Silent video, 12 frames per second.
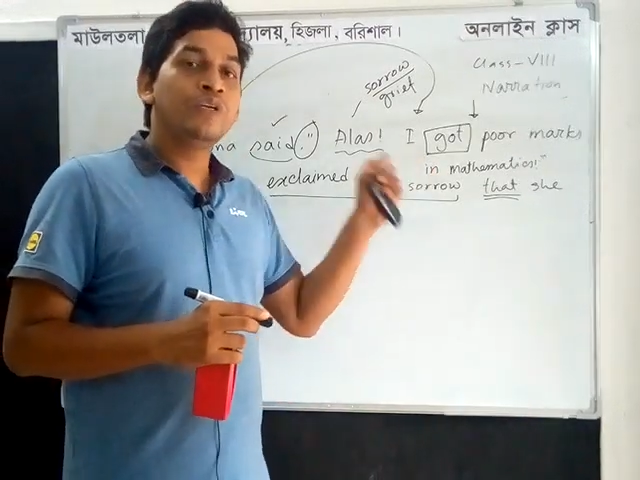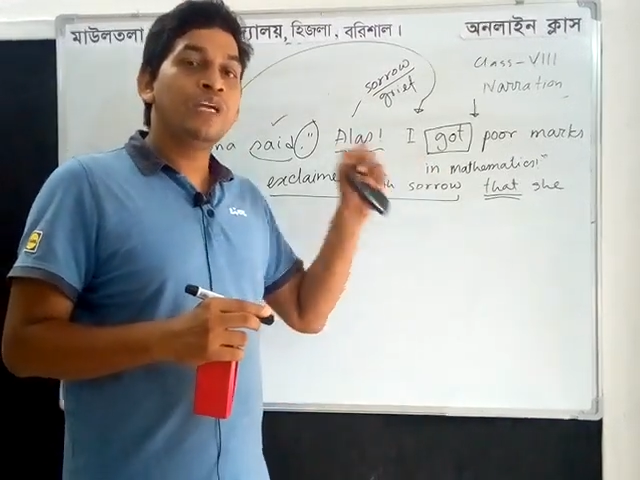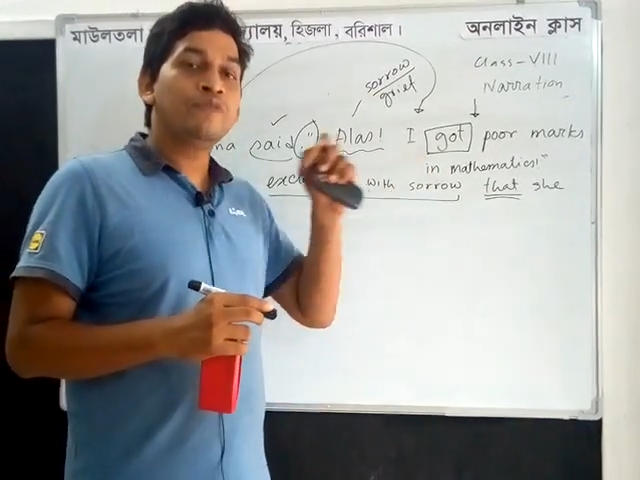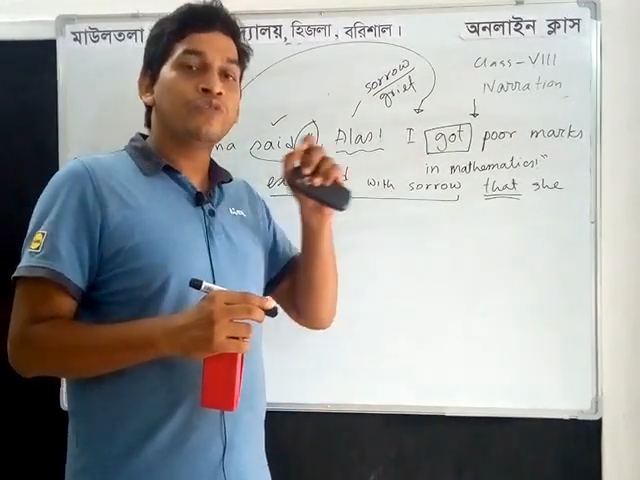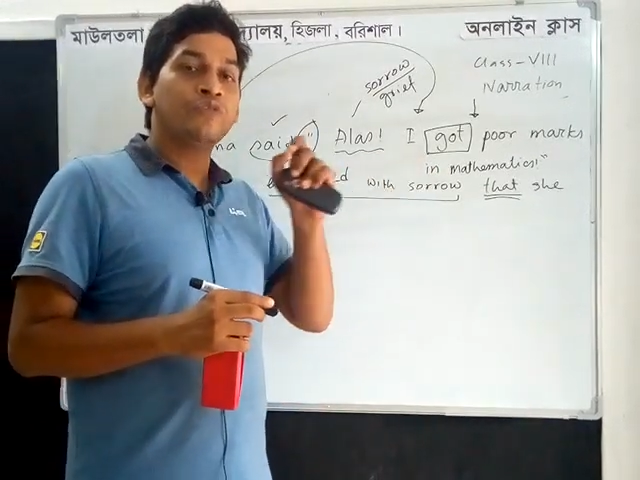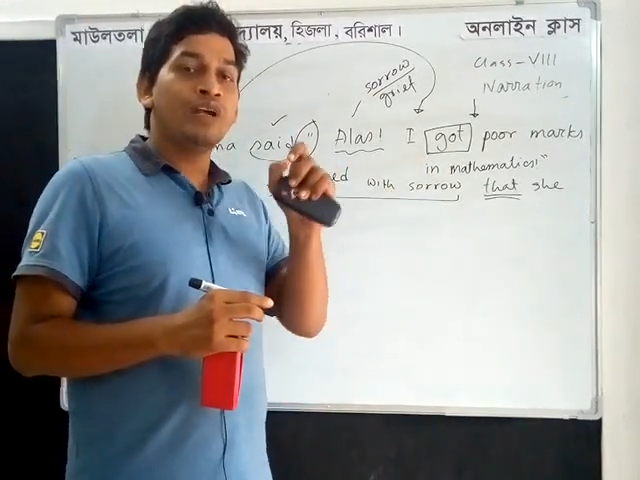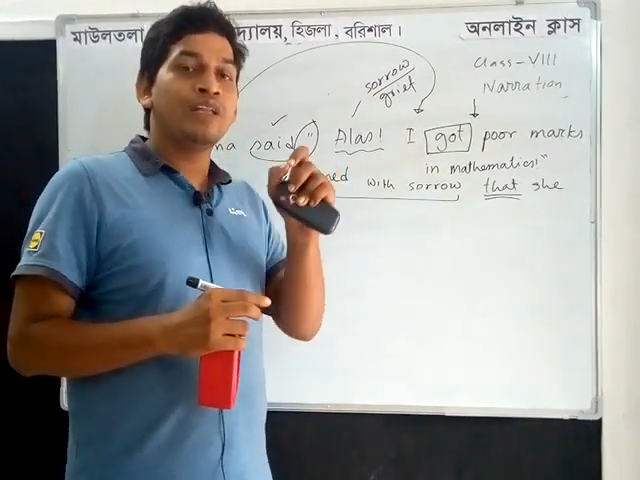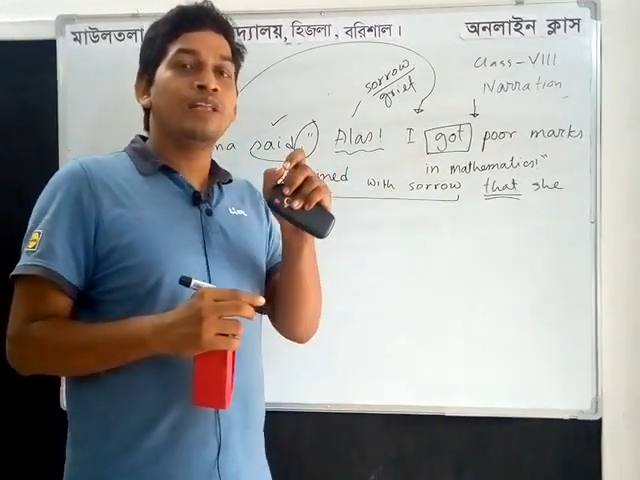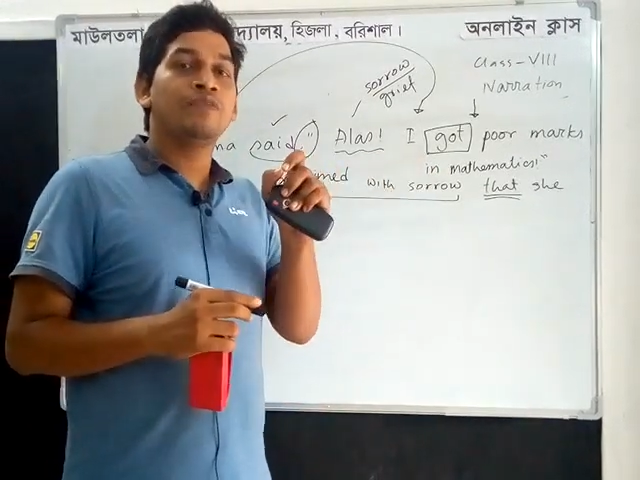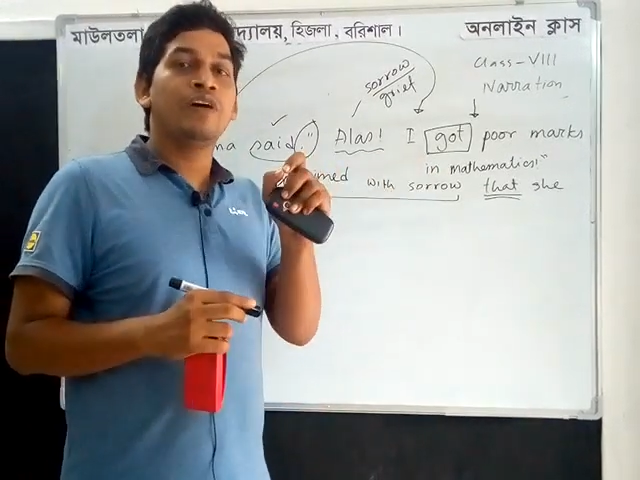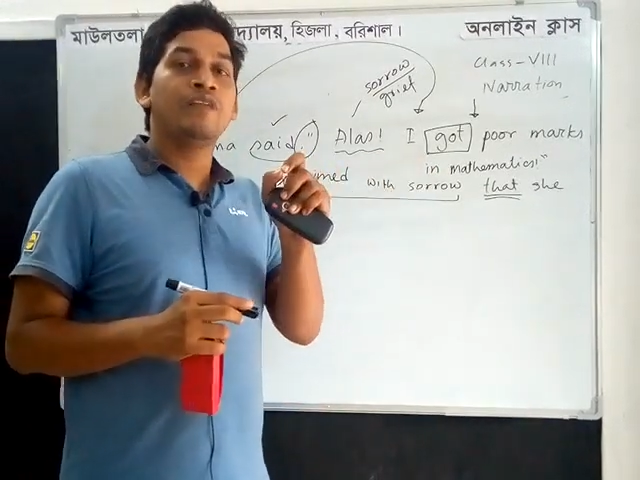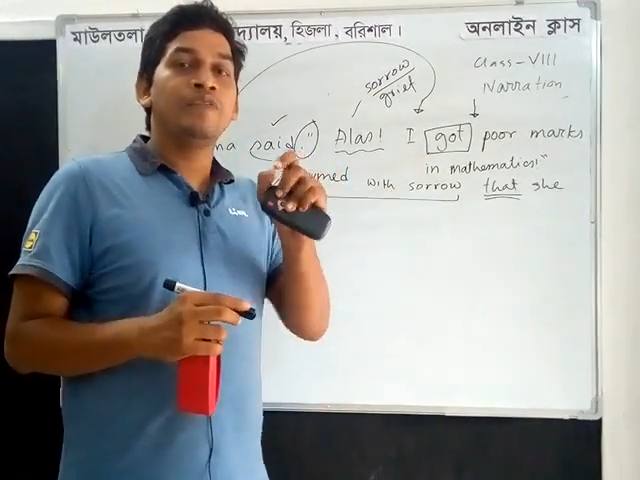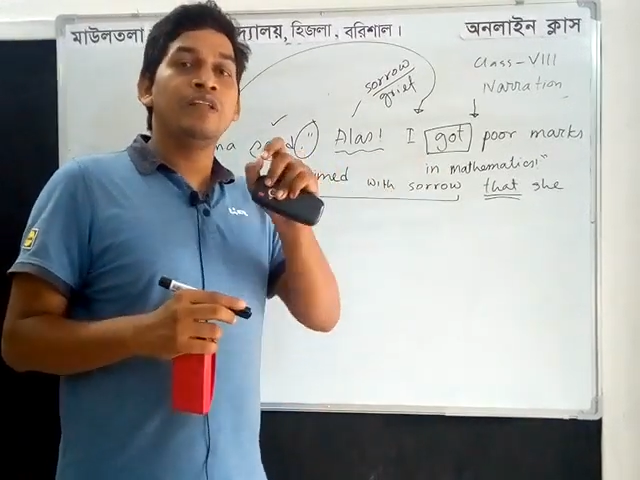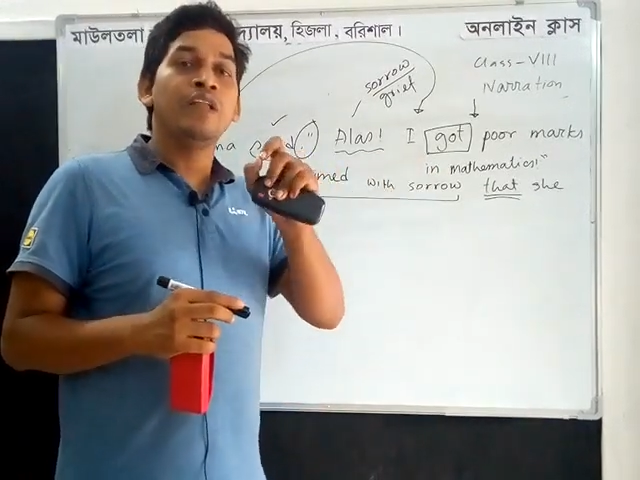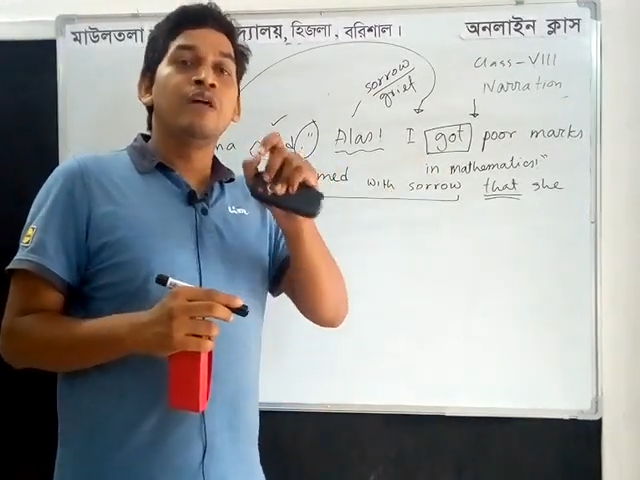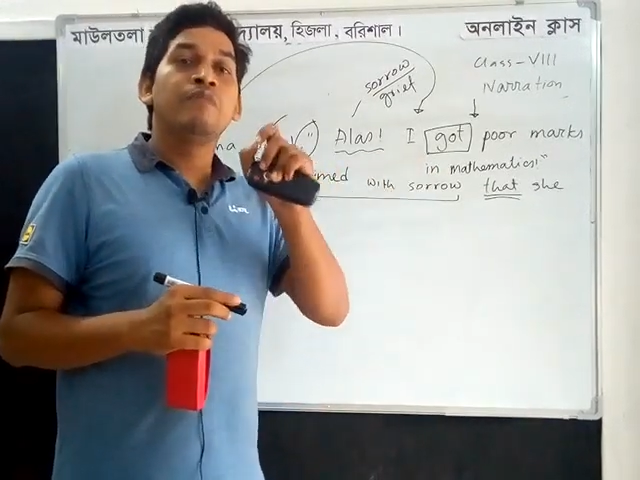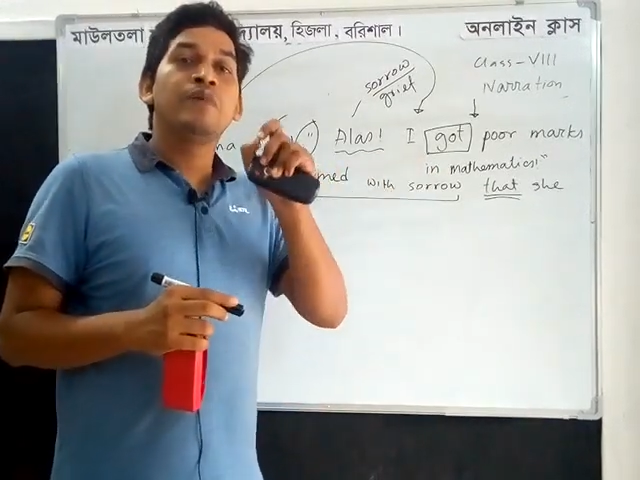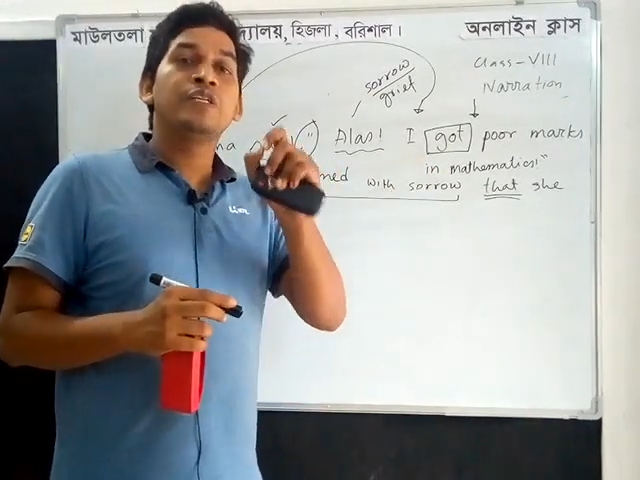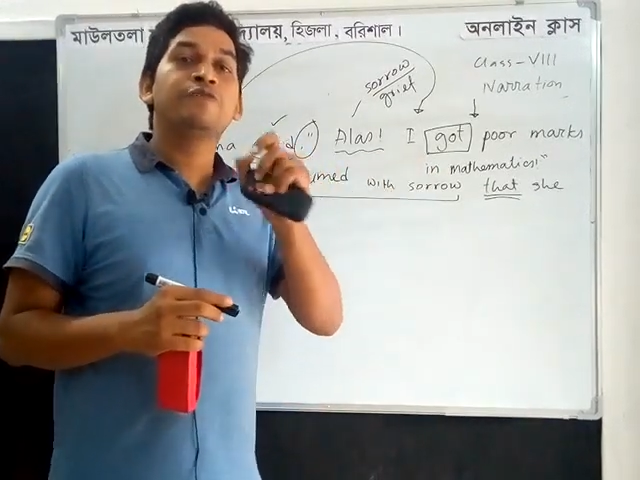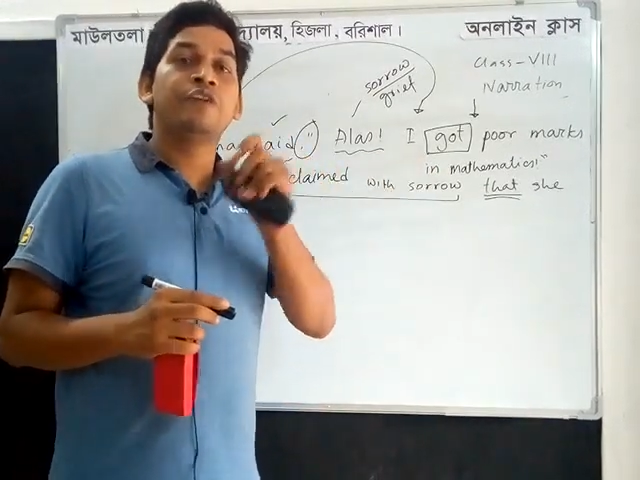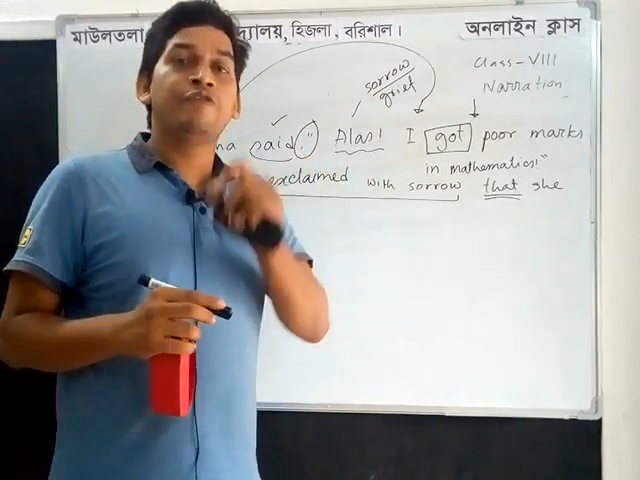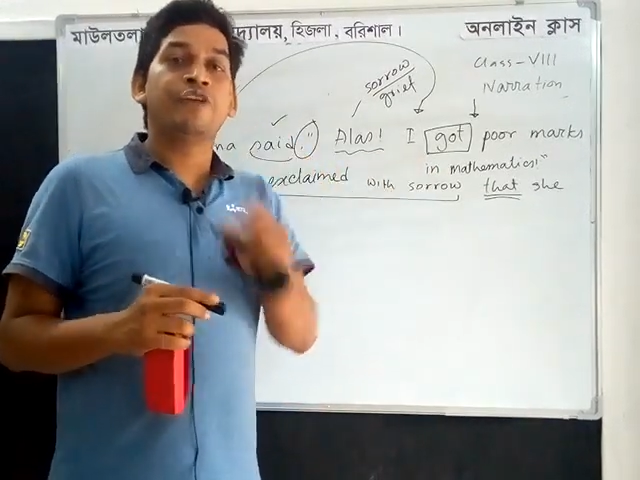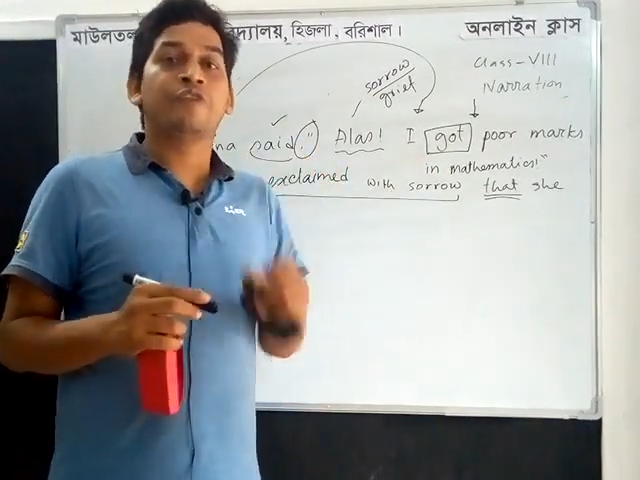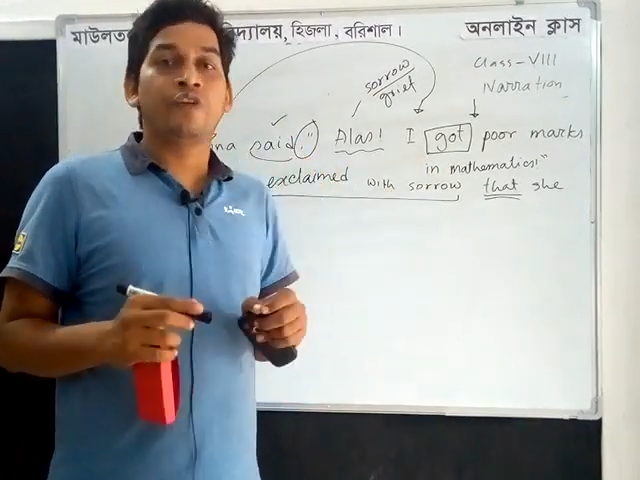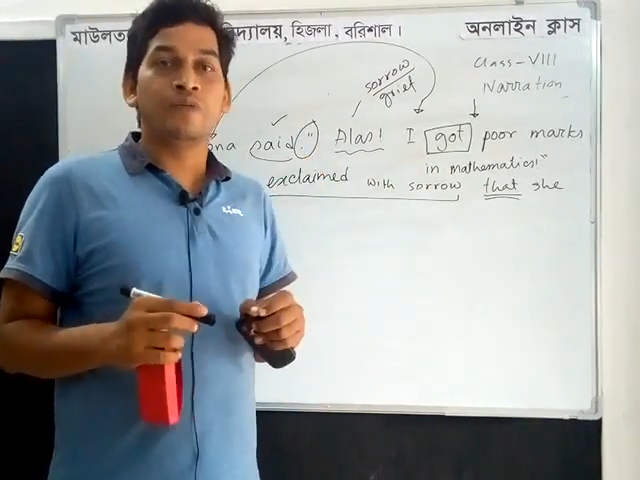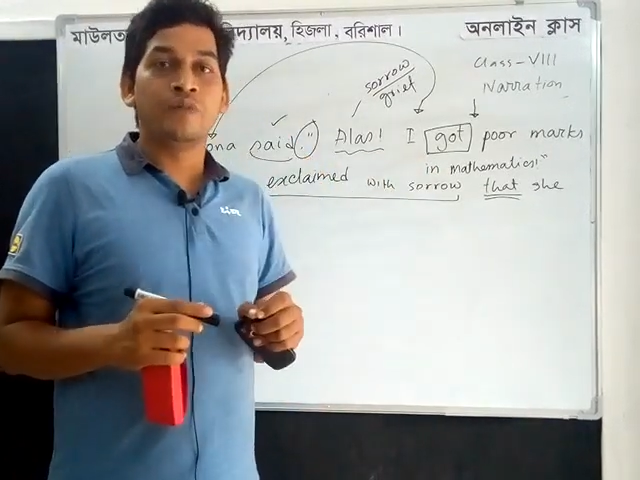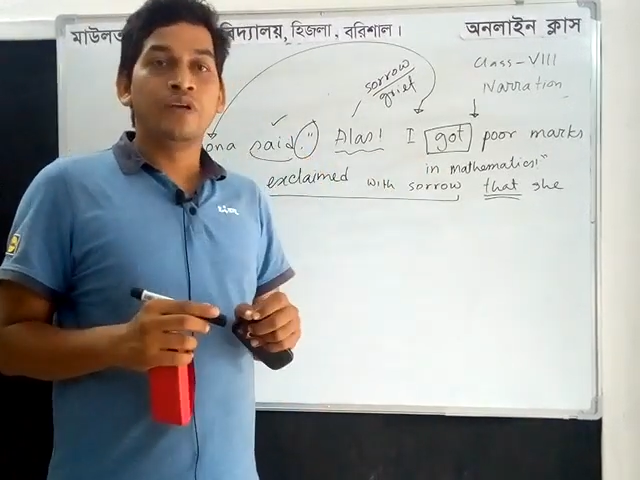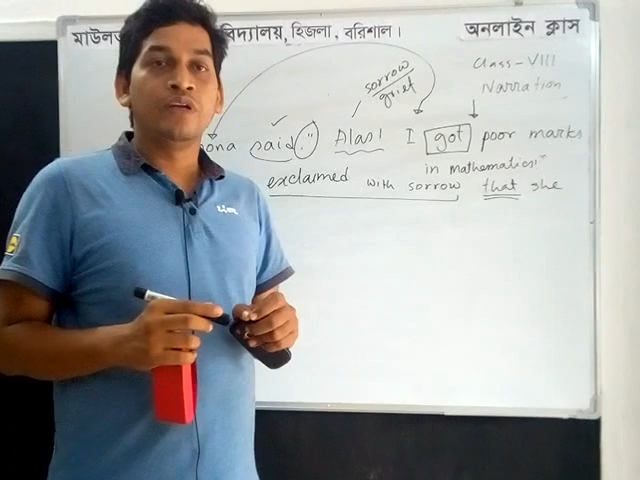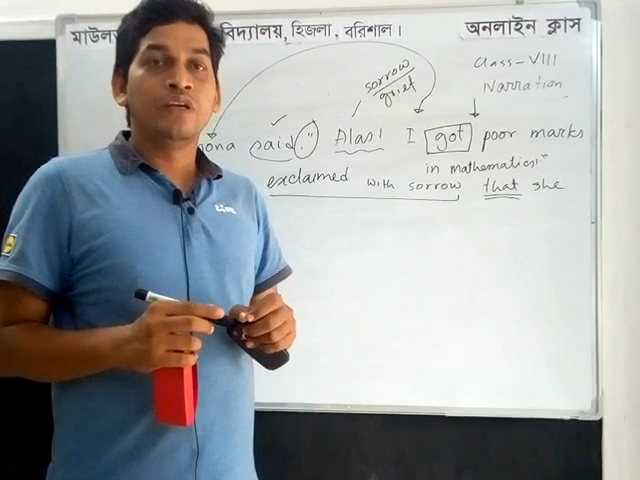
we have to write the verb in past perfect form.